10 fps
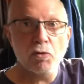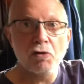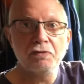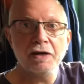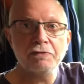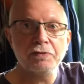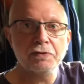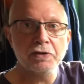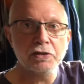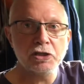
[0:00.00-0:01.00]
warfare
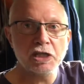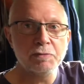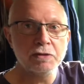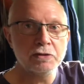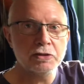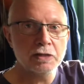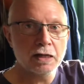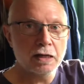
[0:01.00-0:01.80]
for the Germans,